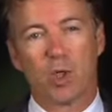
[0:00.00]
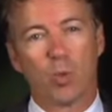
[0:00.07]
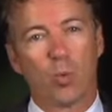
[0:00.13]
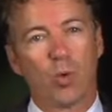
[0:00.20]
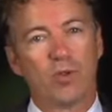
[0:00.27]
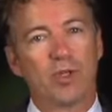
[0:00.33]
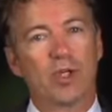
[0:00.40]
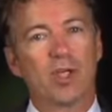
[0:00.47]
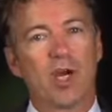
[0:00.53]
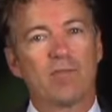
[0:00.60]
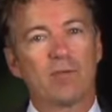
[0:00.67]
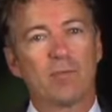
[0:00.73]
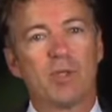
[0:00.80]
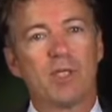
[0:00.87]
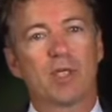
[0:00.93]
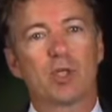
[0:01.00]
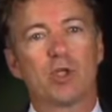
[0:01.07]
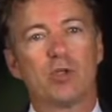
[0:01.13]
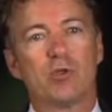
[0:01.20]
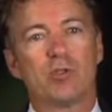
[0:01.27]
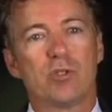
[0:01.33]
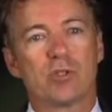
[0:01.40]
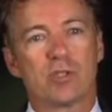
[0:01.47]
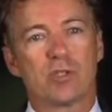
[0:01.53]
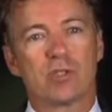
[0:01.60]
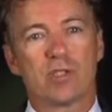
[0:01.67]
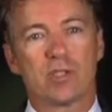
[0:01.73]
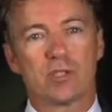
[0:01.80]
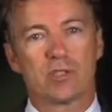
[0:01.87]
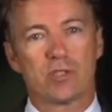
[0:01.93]
Where the government accuses a
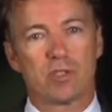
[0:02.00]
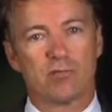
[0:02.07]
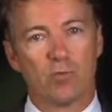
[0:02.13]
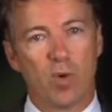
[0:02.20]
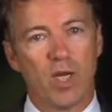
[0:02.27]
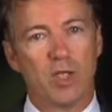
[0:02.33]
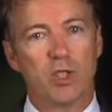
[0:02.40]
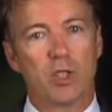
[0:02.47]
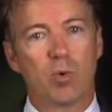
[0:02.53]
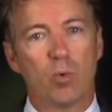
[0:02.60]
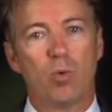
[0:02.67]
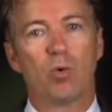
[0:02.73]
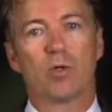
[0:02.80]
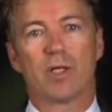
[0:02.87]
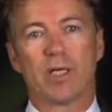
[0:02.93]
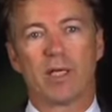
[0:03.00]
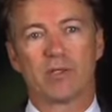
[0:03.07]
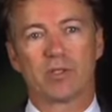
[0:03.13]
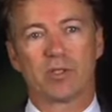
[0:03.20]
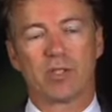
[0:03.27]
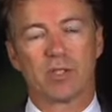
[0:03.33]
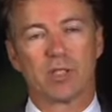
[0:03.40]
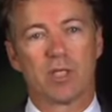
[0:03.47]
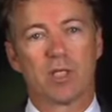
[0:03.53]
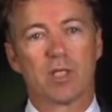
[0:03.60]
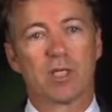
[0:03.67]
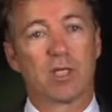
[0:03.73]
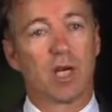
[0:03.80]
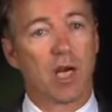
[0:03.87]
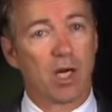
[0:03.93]
citizen of waging war against it,
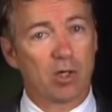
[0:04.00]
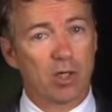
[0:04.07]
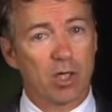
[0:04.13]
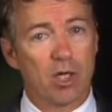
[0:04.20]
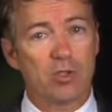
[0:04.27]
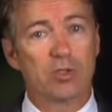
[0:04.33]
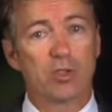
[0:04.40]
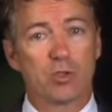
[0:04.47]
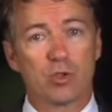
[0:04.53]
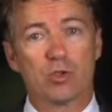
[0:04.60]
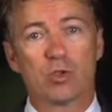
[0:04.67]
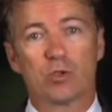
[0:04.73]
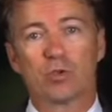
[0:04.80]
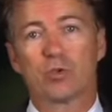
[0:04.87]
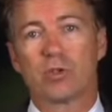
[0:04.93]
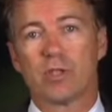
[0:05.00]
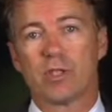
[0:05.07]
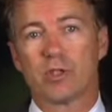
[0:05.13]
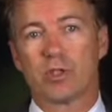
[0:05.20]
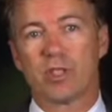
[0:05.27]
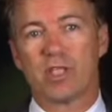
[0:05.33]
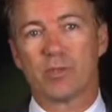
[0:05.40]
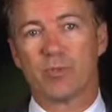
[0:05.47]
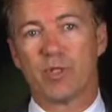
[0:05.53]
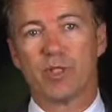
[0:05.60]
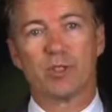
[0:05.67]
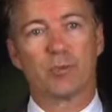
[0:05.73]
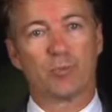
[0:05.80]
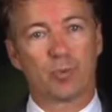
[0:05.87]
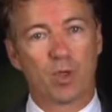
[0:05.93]
our constitutional tradition has
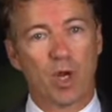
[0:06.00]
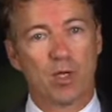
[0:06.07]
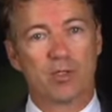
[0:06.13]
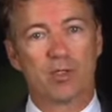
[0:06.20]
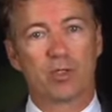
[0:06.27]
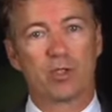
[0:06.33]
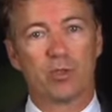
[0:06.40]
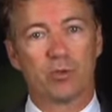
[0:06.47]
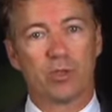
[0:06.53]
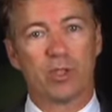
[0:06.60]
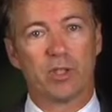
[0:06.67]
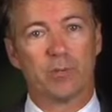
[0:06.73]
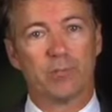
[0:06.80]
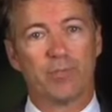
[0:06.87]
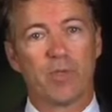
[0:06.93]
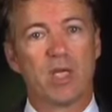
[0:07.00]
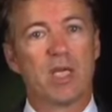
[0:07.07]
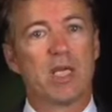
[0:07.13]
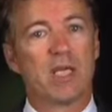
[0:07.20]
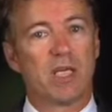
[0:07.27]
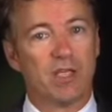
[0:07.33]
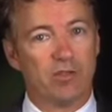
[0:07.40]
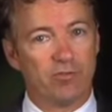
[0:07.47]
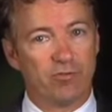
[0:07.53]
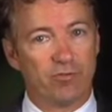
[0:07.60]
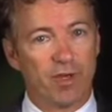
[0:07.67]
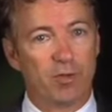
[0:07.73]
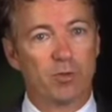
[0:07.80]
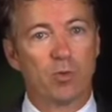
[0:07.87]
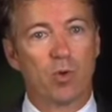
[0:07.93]
been to prosecute him in
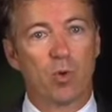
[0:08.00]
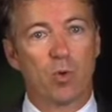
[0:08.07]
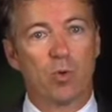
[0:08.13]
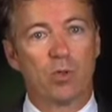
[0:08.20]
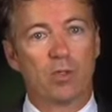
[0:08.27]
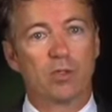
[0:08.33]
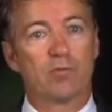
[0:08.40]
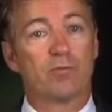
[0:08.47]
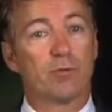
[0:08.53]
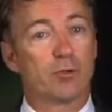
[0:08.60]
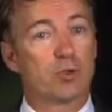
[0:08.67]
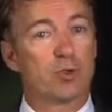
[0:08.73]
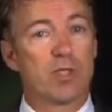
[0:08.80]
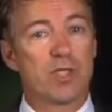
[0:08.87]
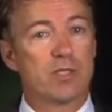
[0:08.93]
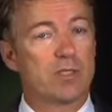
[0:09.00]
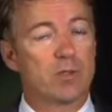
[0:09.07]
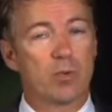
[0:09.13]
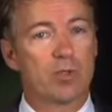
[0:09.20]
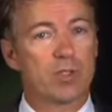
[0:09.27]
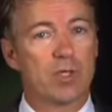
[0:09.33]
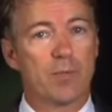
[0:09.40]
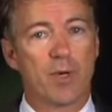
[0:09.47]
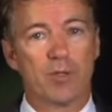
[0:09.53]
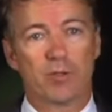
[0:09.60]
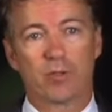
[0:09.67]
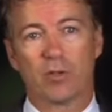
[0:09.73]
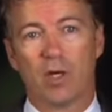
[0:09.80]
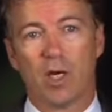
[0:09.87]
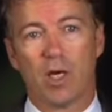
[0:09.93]
federal court for treason or some other
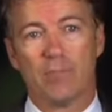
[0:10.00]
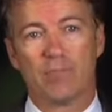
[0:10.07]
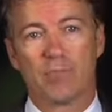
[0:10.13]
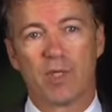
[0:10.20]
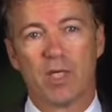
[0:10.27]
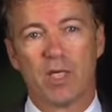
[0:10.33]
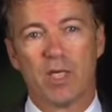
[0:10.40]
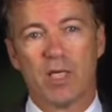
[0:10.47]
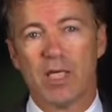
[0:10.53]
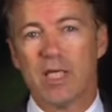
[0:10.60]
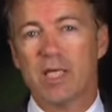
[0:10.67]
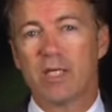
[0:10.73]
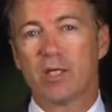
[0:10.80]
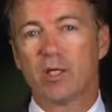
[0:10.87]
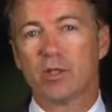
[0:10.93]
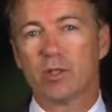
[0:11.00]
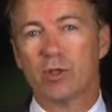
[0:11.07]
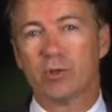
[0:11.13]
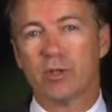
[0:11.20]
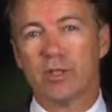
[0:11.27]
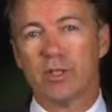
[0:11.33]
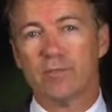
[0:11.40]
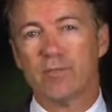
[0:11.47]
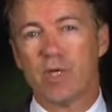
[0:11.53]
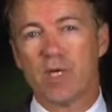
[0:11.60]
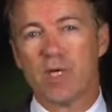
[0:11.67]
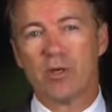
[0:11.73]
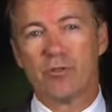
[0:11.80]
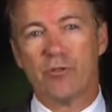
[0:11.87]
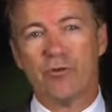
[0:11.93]
crime. He concluded,
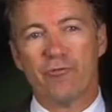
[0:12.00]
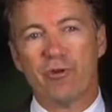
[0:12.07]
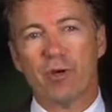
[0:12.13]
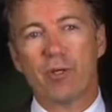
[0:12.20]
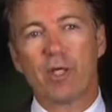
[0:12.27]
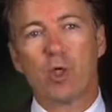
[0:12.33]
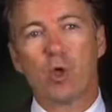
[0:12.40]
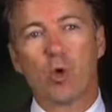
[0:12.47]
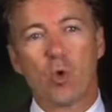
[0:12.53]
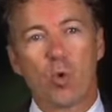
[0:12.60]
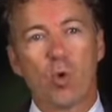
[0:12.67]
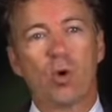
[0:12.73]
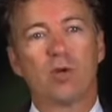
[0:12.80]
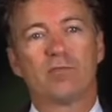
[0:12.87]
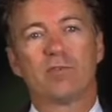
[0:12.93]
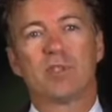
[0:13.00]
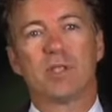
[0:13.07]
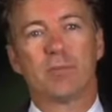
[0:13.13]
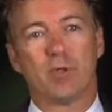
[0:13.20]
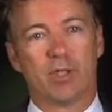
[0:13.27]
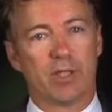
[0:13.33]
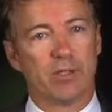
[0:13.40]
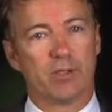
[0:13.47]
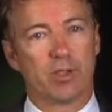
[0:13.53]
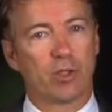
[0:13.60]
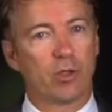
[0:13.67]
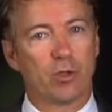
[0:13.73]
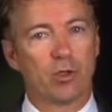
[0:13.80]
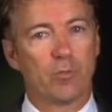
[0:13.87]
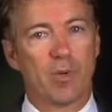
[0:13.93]
the very core of liberty
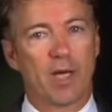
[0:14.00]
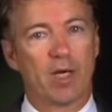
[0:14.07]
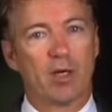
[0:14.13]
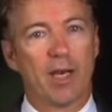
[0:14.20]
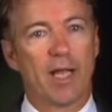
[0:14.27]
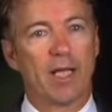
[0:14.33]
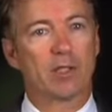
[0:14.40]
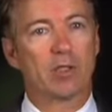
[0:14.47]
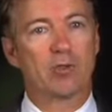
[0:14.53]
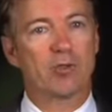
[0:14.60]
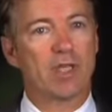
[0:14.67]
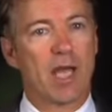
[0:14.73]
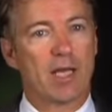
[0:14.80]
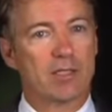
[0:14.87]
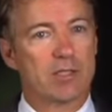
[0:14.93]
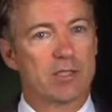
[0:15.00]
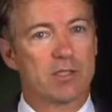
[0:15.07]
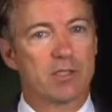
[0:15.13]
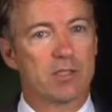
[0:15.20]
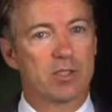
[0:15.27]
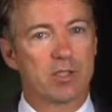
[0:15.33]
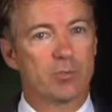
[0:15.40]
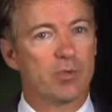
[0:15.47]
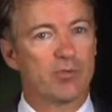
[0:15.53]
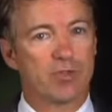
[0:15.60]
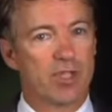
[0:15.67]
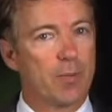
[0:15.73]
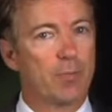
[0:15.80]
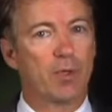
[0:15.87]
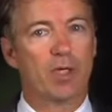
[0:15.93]
secured by our Anglo Saxon system of
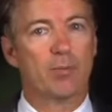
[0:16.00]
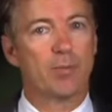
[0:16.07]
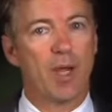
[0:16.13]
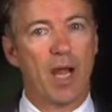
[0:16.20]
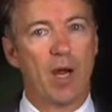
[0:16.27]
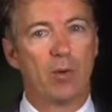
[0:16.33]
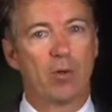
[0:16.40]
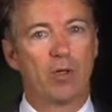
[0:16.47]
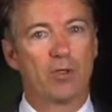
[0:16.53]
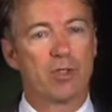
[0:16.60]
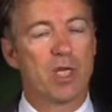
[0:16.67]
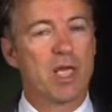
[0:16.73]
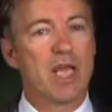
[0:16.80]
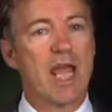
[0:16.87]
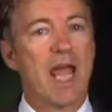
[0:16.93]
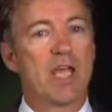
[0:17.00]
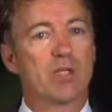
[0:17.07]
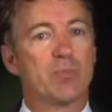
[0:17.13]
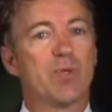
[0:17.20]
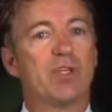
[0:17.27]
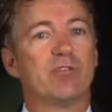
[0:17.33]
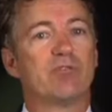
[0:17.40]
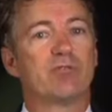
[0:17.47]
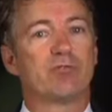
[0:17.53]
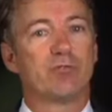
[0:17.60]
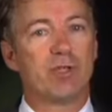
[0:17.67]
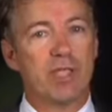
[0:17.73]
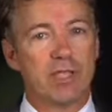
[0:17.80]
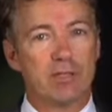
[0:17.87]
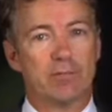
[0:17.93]
separated powers has been
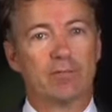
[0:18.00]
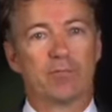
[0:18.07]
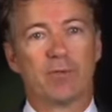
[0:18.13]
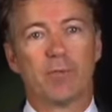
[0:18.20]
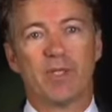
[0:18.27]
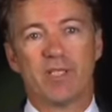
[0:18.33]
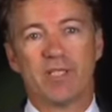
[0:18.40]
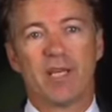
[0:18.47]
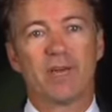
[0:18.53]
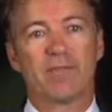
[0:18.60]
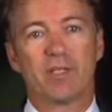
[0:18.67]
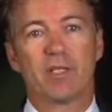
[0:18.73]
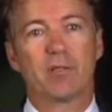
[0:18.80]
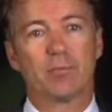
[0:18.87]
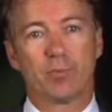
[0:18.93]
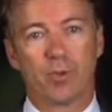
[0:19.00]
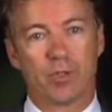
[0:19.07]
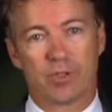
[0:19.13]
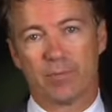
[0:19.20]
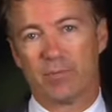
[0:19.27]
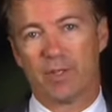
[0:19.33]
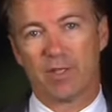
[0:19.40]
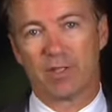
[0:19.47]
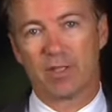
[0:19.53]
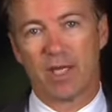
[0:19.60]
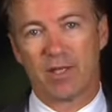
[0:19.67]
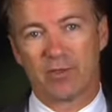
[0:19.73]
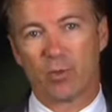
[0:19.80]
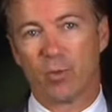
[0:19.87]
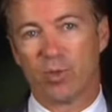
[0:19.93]
freedom from indefinite imprisonment
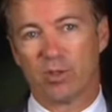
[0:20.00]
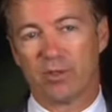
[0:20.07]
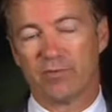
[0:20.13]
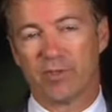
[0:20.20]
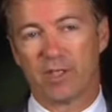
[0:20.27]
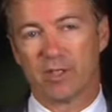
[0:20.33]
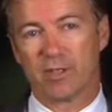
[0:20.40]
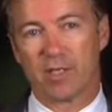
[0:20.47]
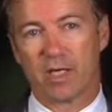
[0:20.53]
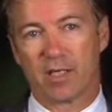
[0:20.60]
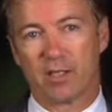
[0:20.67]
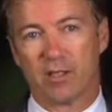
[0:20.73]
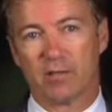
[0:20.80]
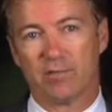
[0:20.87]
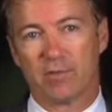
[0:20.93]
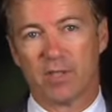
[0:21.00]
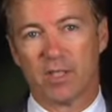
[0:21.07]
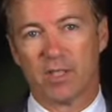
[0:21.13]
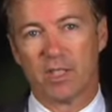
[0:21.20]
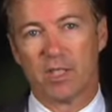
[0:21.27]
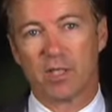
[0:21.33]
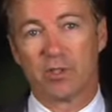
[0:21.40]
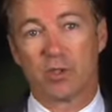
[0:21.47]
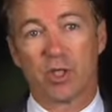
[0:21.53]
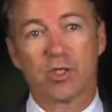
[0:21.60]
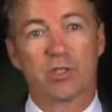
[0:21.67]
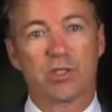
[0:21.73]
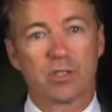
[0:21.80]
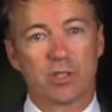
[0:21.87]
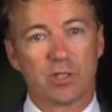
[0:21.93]
at the will of the executive.
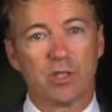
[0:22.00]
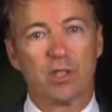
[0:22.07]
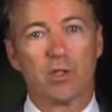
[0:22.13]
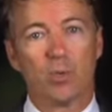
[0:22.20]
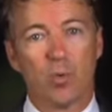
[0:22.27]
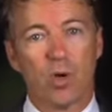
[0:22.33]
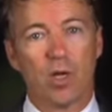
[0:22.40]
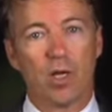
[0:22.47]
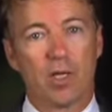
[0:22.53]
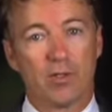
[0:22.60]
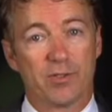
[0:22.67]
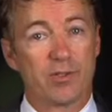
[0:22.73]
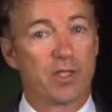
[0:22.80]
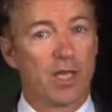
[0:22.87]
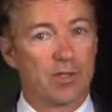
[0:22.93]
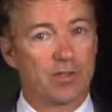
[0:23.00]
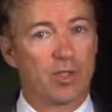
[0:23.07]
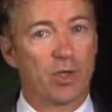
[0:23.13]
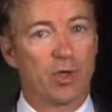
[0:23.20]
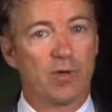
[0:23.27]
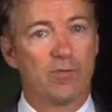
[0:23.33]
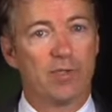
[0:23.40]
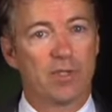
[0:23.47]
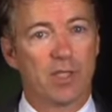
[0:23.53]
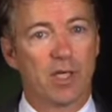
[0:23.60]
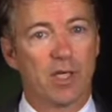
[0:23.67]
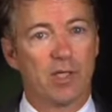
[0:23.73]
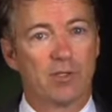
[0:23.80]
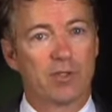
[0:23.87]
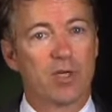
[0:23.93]
Justice Scalia was, as he often
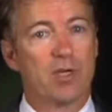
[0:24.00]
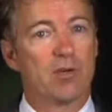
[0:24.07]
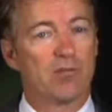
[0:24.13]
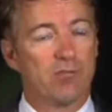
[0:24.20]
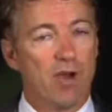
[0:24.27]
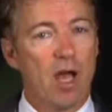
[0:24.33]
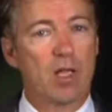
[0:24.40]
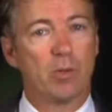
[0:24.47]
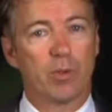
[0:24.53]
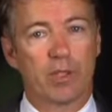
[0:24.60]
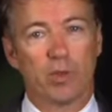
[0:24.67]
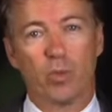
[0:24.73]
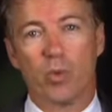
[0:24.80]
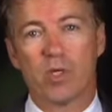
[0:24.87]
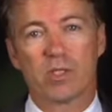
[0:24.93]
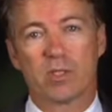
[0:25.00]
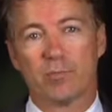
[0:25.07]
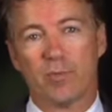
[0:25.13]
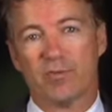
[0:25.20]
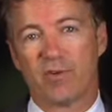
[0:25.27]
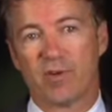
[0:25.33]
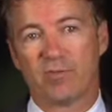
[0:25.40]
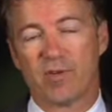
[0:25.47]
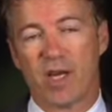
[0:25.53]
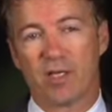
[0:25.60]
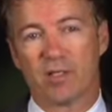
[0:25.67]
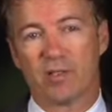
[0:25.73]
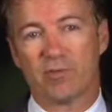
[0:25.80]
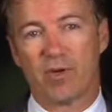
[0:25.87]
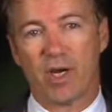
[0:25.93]
does, following the wisdom of our
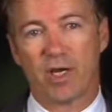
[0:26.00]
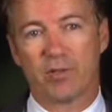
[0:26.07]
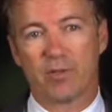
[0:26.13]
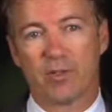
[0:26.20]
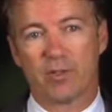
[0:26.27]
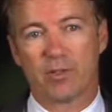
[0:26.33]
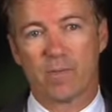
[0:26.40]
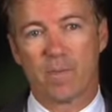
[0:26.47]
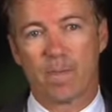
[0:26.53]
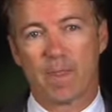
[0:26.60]
founding fathers.